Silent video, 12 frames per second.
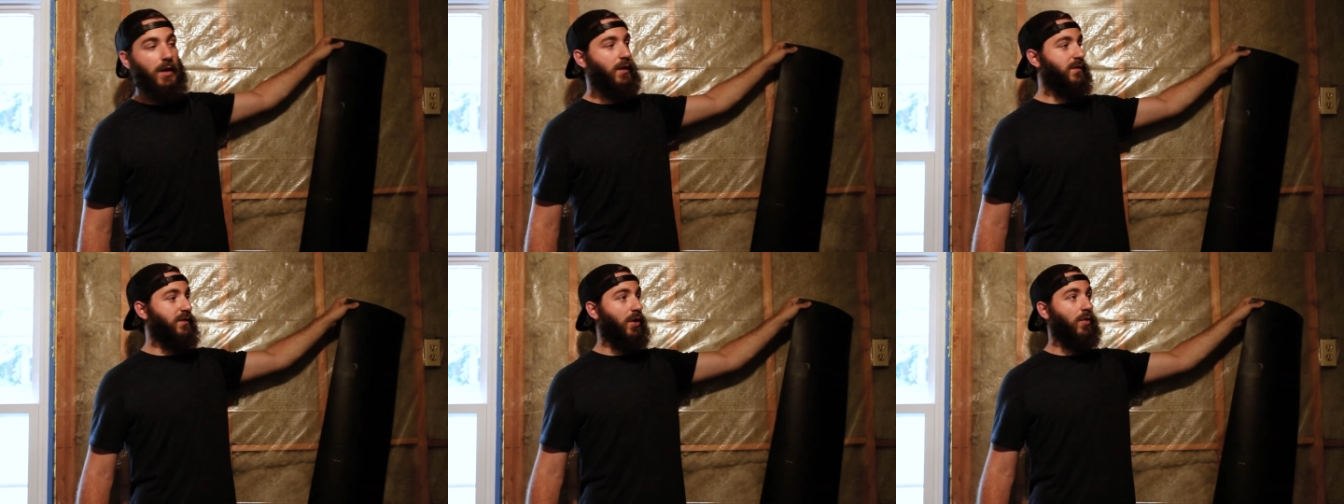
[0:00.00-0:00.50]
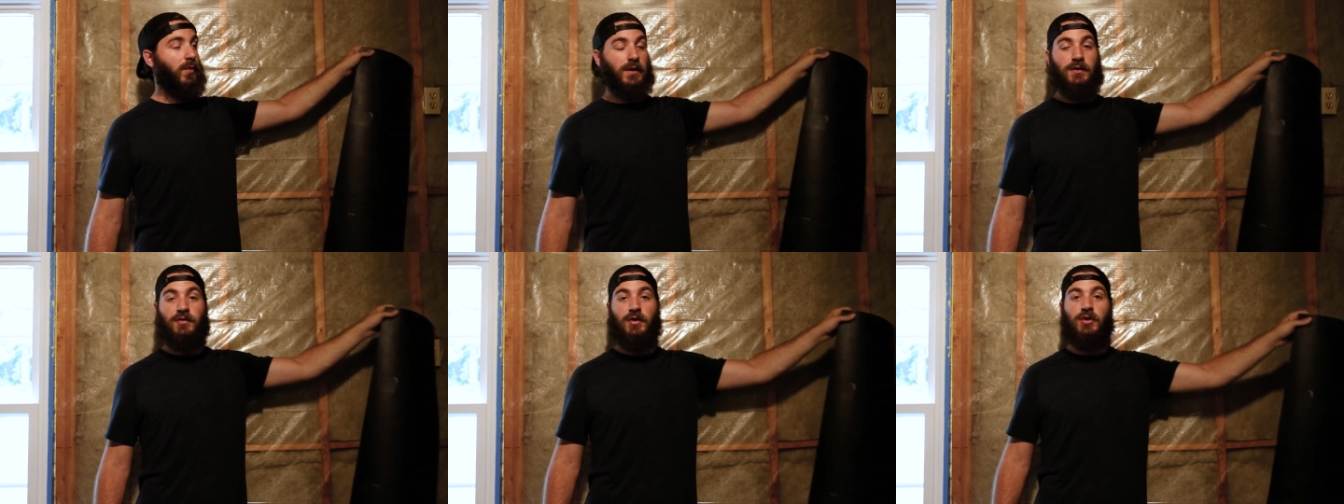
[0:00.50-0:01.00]
So we're
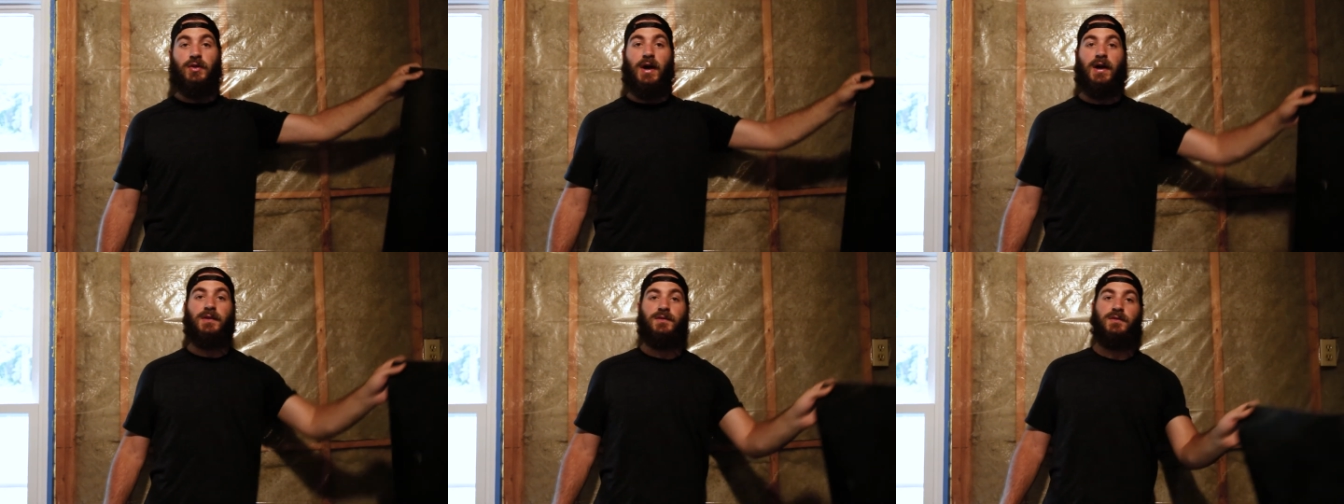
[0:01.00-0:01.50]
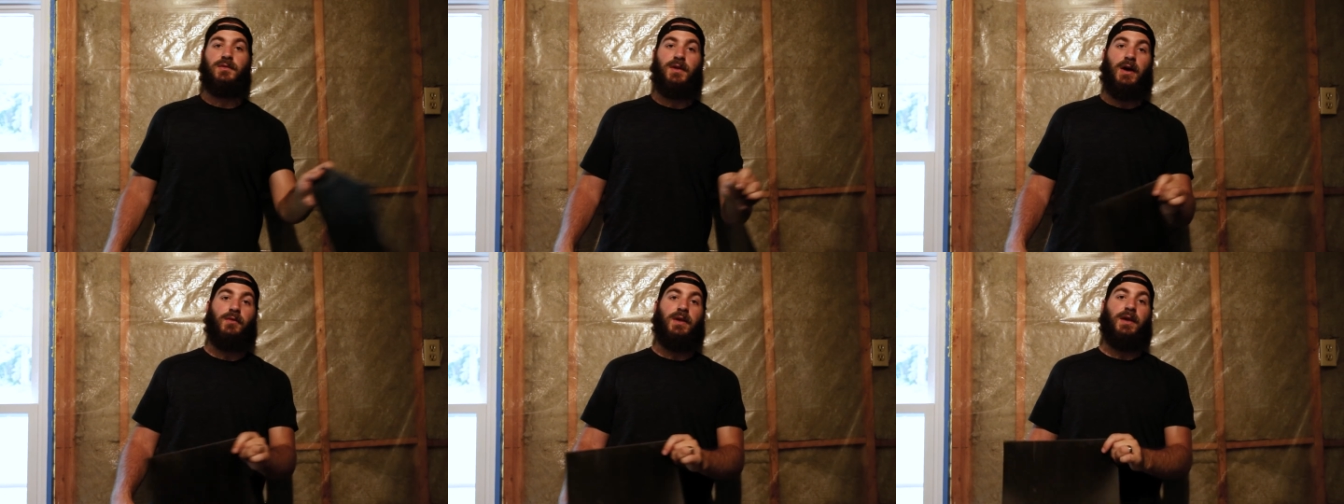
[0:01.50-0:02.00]
gonna show you guys
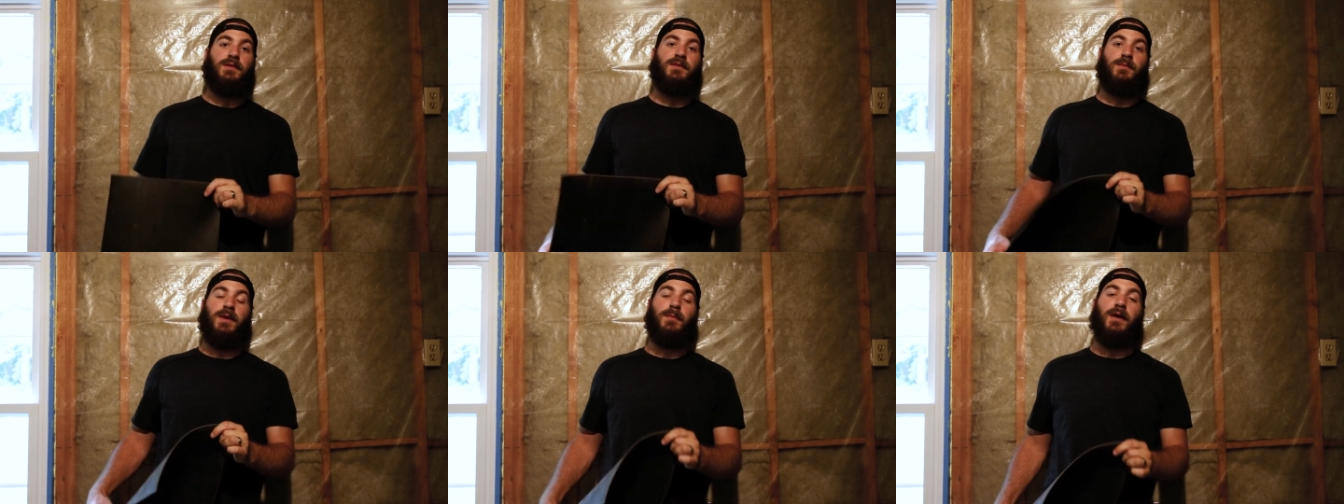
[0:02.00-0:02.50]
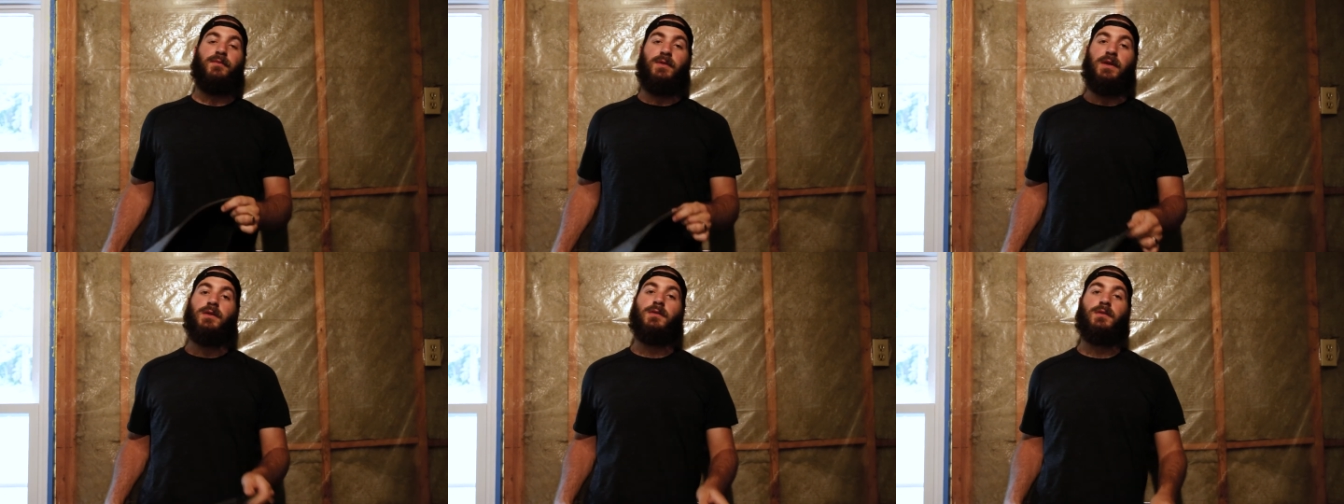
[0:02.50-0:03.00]
how we hang some
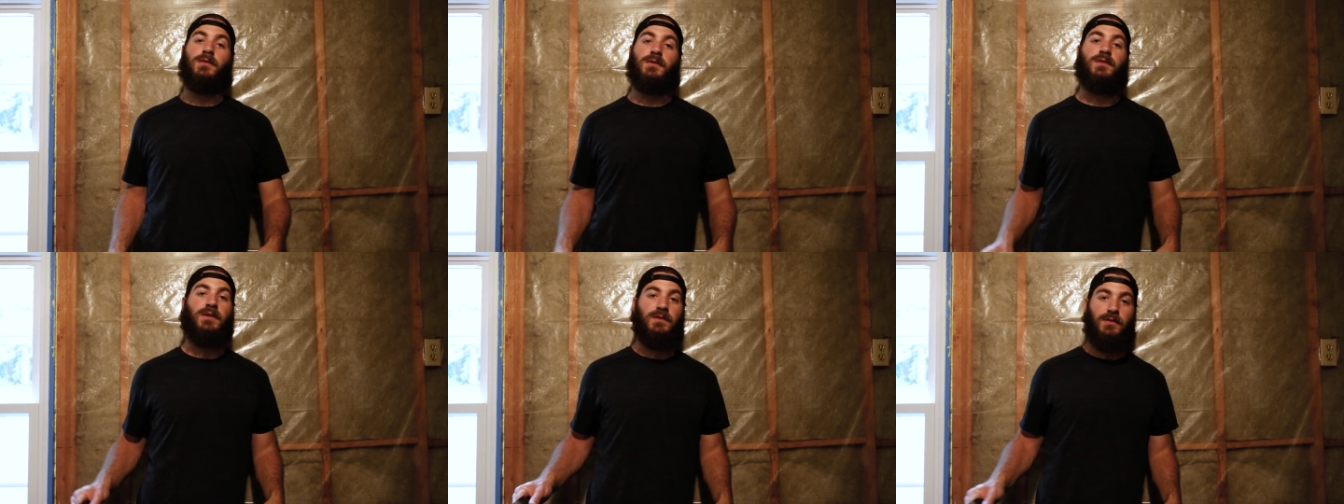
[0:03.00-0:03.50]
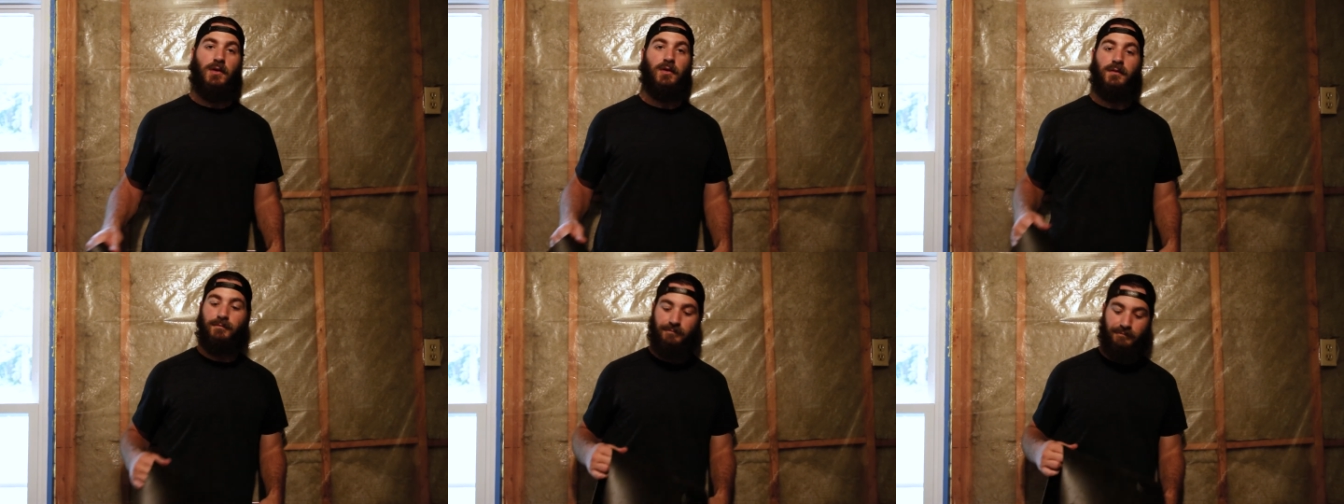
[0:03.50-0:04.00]
MLV. Let's get started.